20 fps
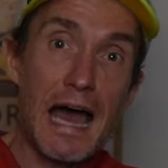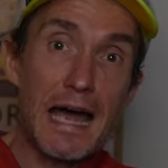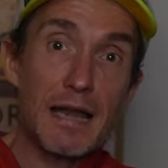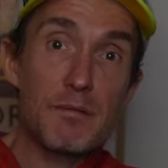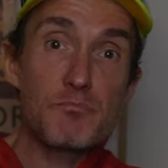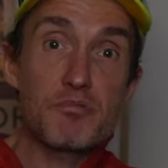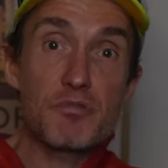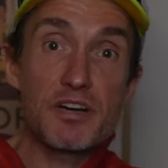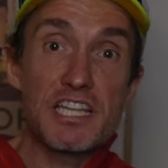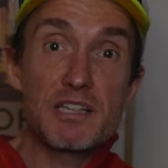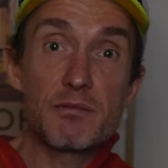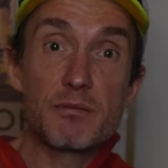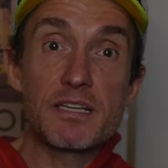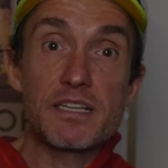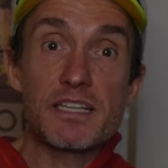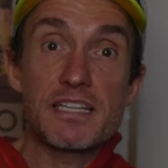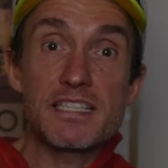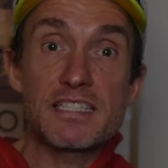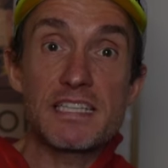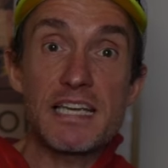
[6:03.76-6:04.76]
and breathable
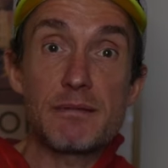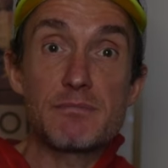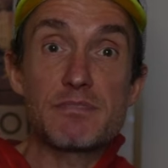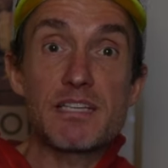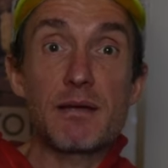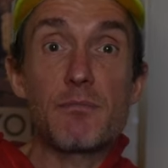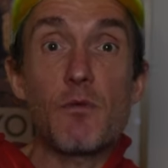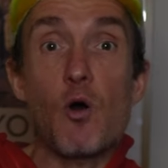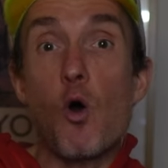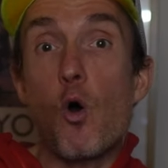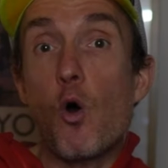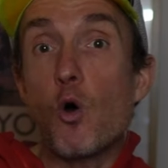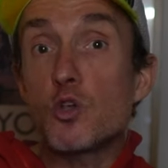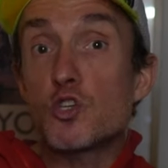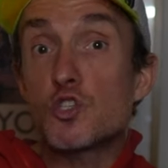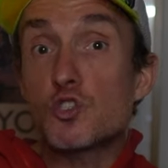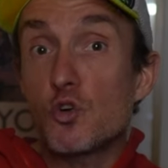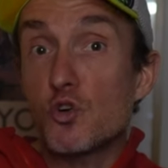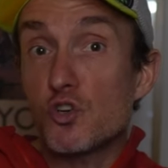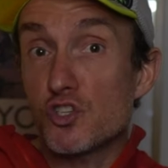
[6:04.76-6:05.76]
at the same time.
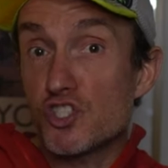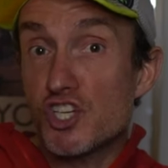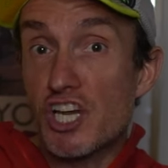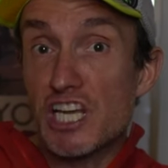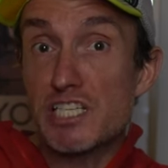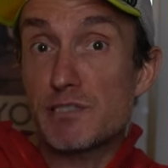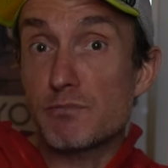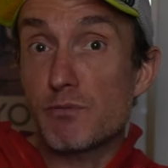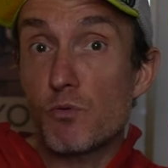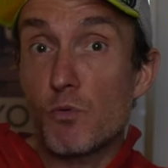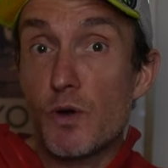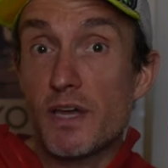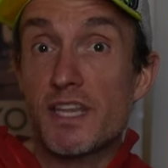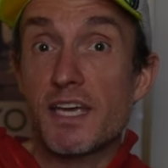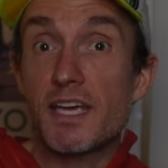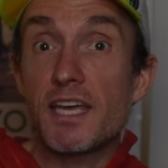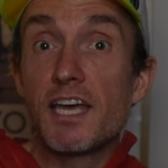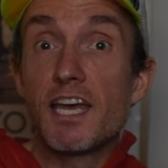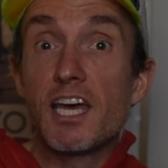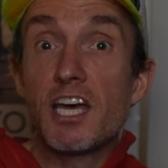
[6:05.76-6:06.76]
Also, changeable
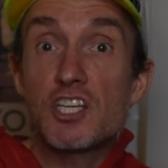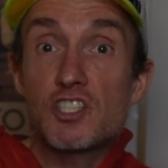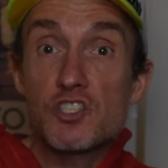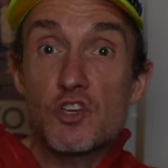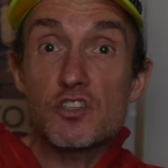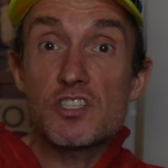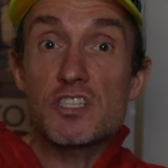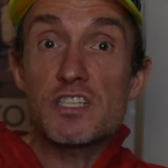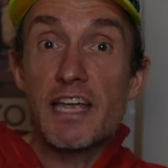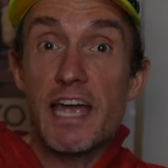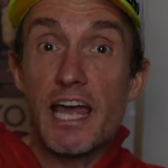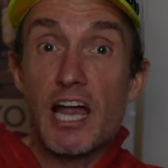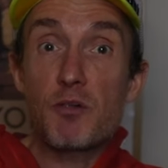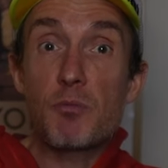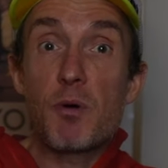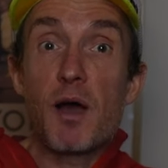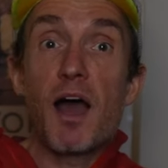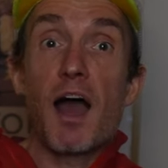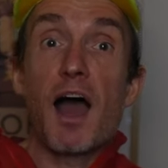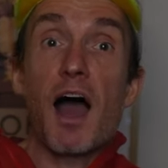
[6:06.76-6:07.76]
weather doesn't
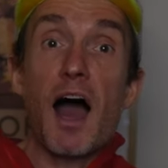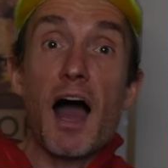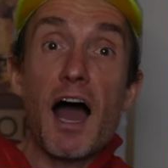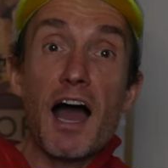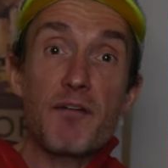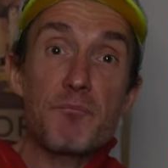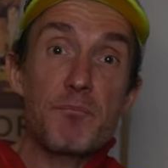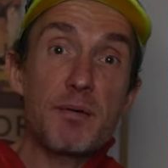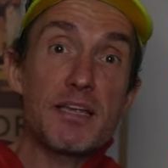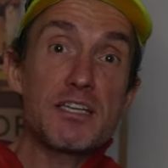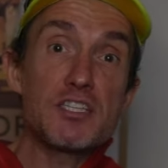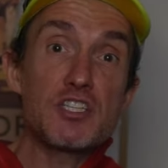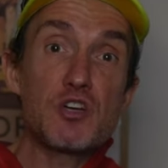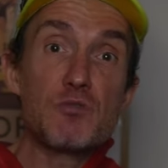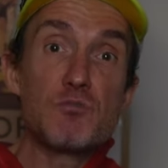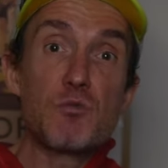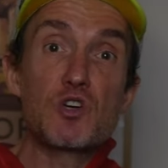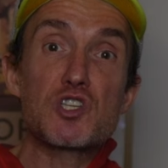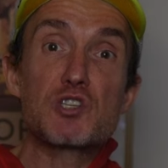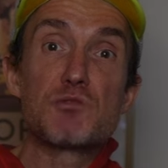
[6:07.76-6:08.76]
help. I've been
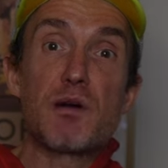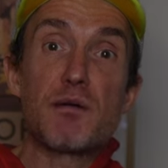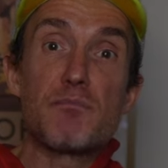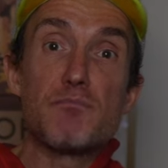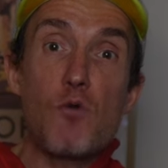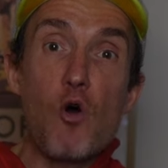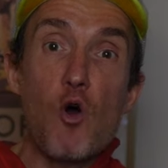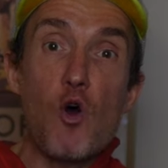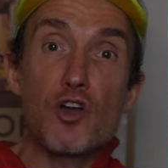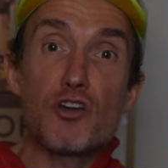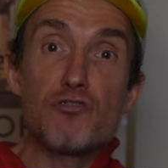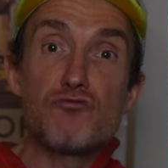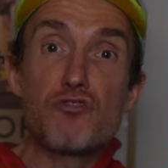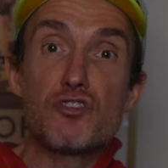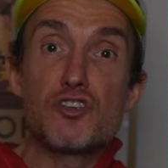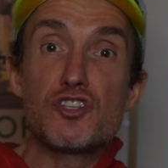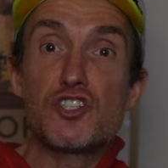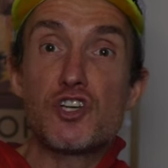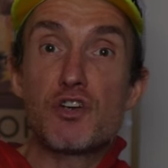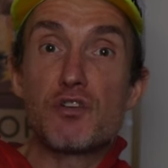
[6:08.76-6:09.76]
doing most of my morning
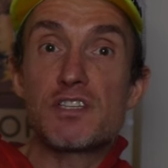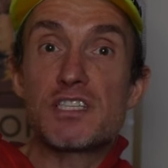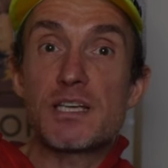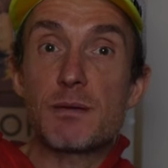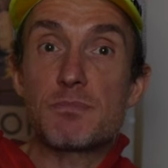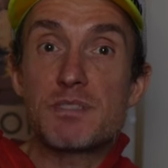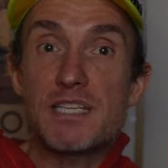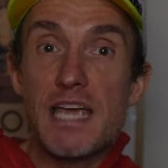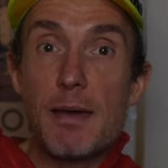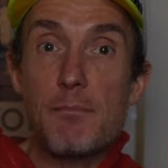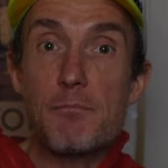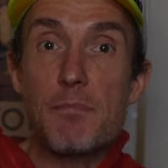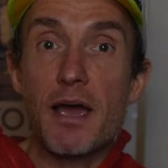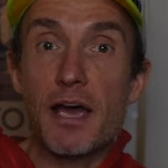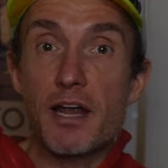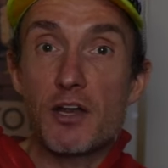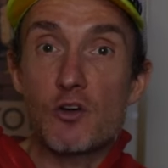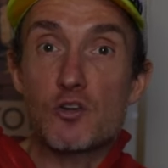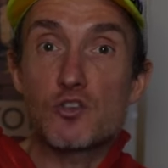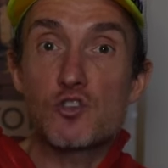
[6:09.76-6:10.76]
runs during September
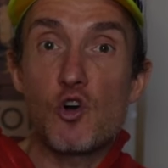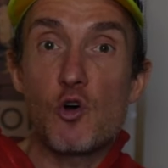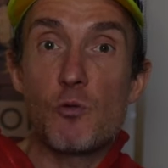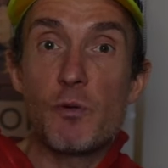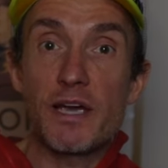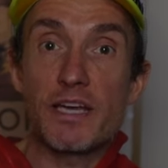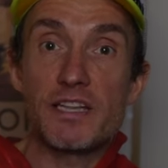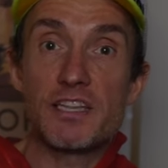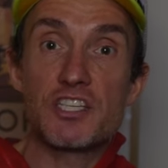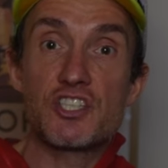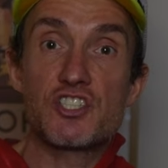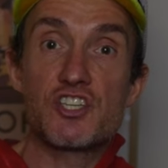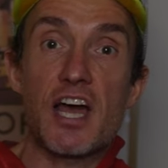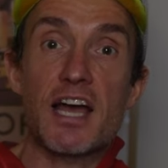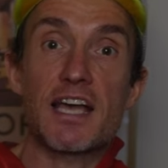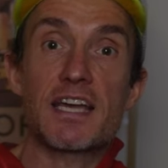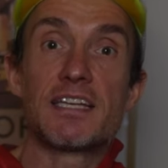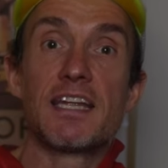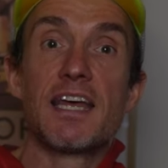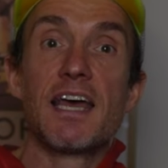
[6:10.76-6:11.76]
and October in this
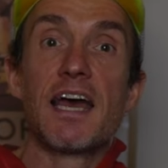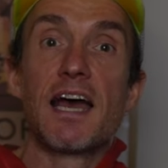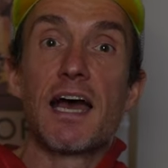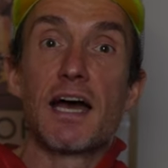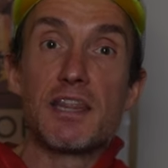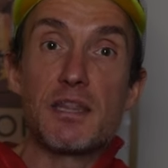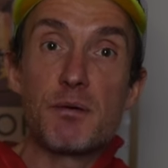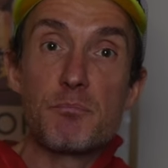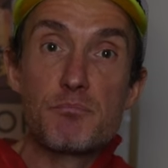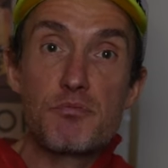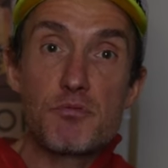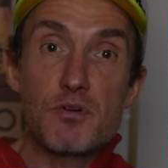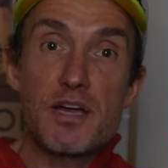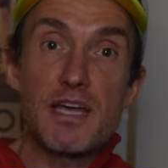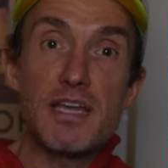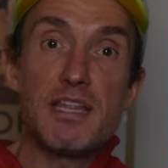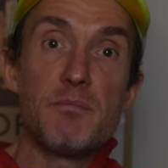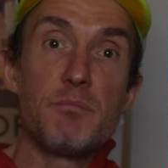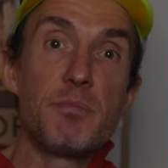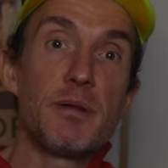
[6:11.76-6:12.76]
jacket, and the
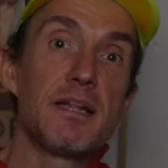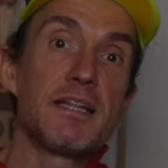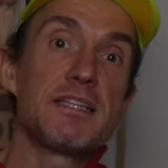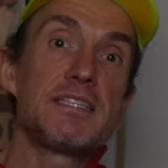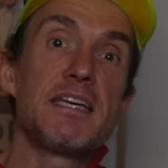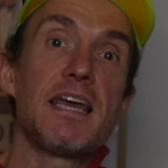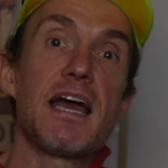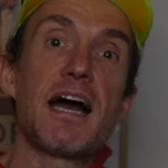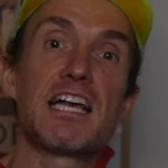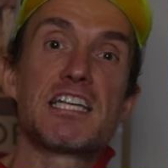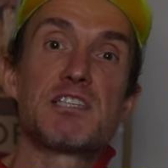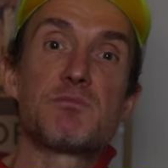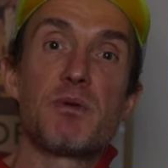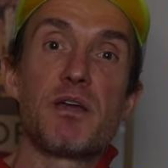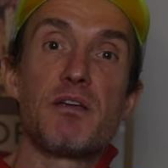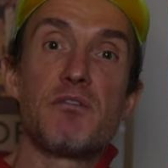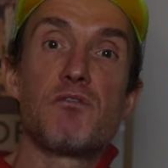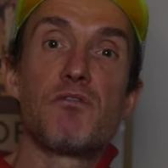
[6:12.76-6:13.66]
breathability has been